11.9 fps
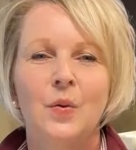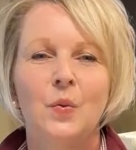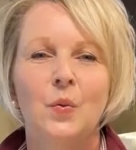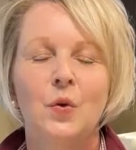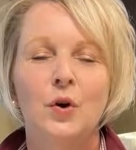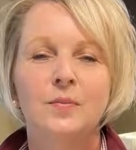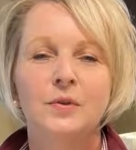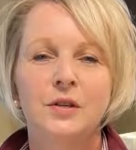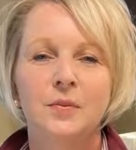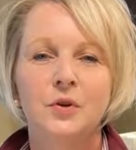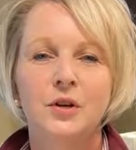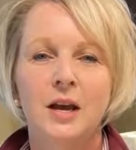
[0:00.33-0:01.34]
Warm
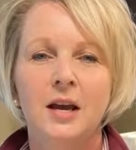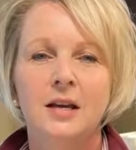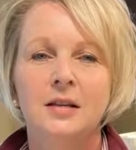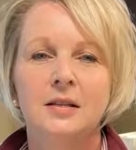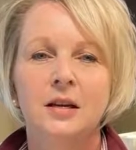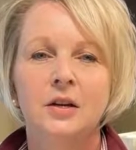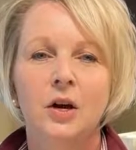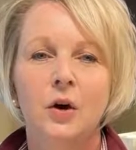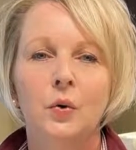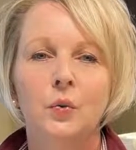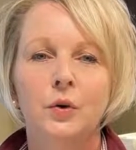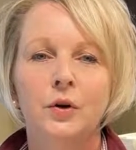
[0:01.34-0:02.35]
summer days and
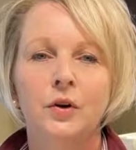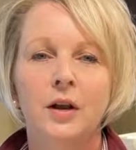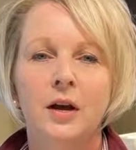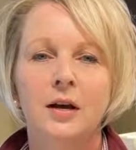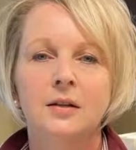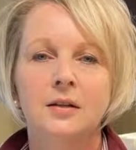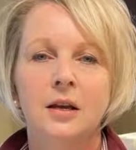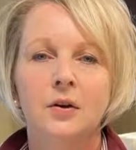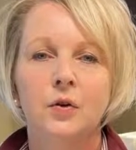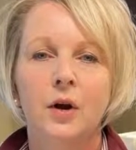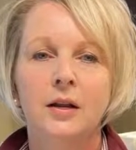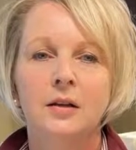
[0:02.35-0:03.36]
cold winter nights can
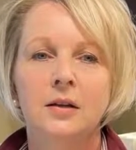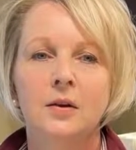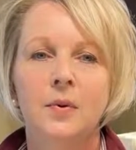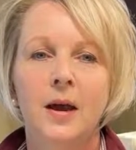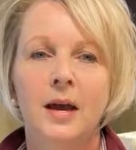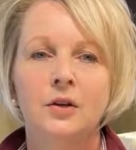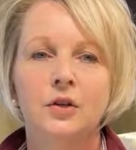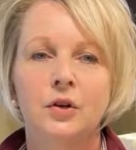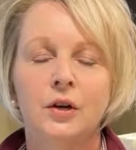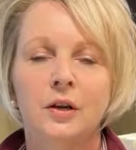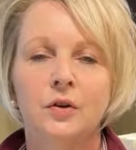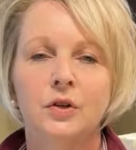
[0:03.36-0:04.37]
greatly impact
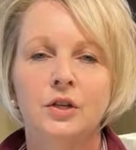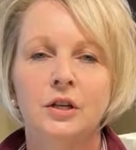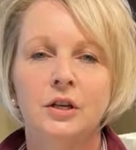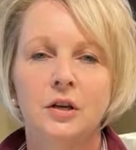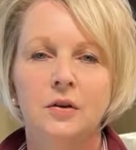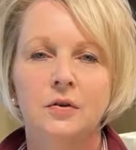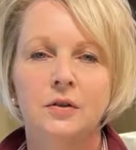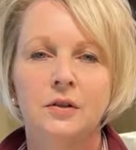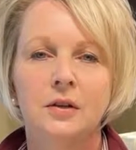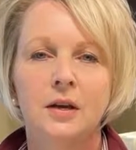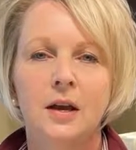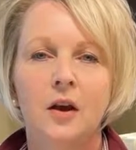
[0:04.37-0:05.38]
your energy use.
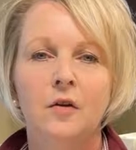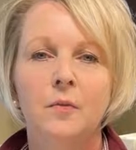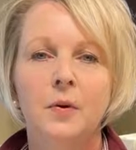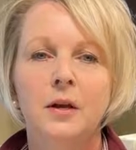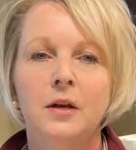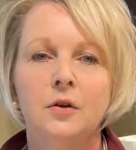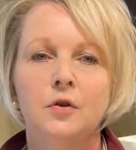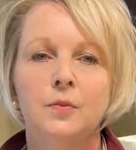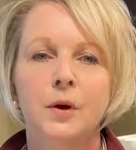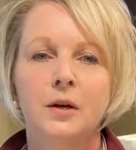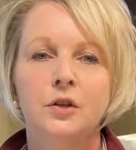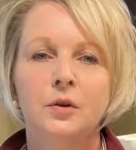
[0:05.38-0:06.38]
FPU's
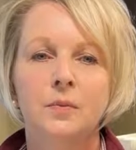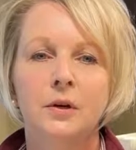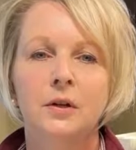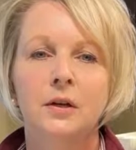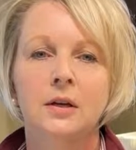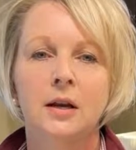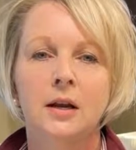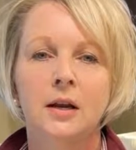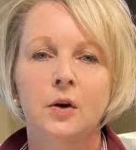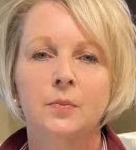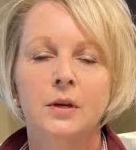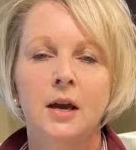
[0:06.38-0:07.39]
budget billing can
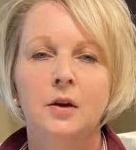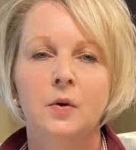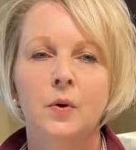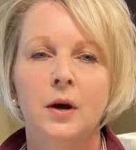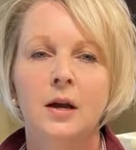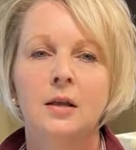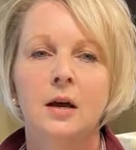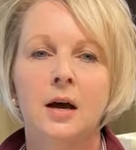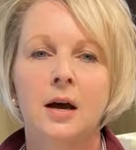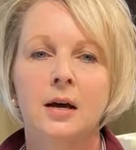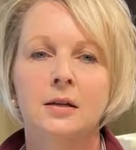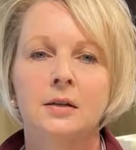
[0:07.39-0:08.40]
help take away the
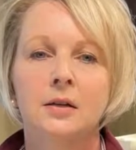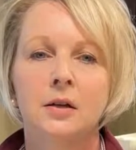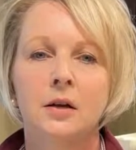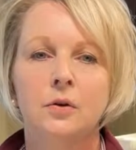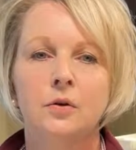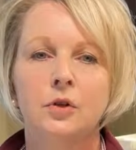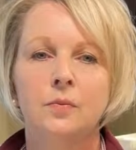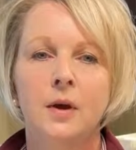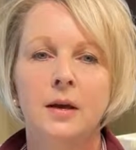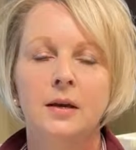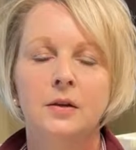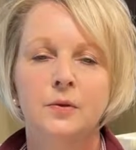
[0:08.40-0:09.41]
highs and lows you
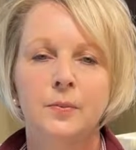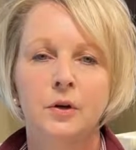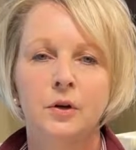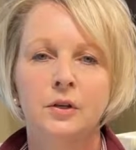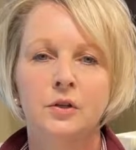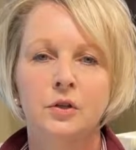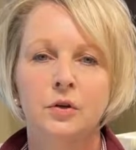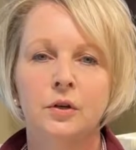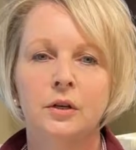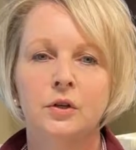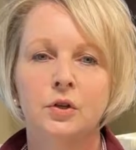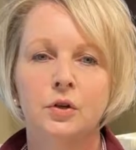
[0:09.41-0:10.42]
may experience
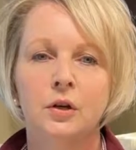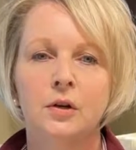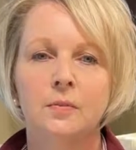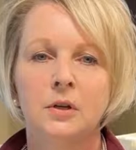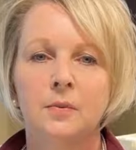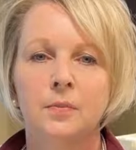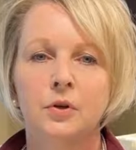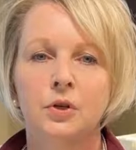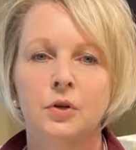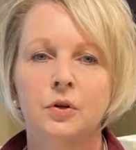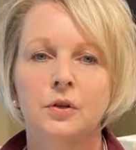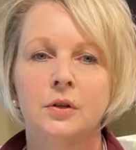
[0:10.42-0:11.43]
during extreme
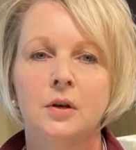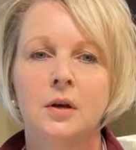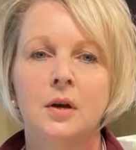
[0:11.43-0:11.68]
temperatures.